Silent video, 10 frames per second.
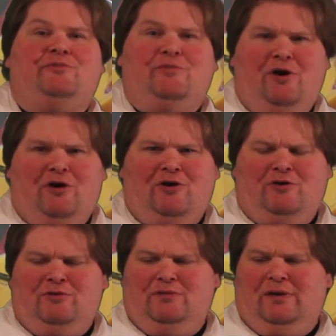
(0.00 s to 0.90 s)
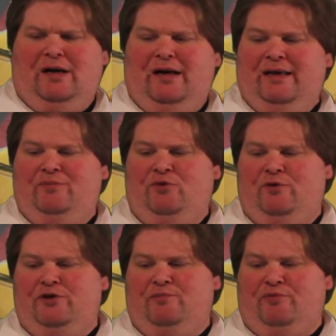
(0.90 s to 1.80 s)
tomorrow I am
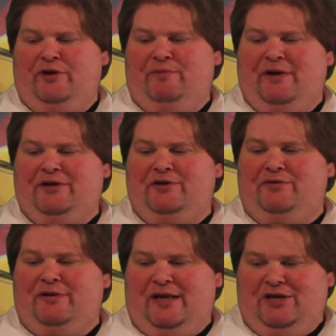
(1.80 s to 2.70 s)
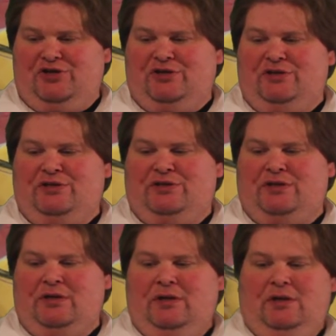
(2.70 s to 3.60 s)
going to bring my donations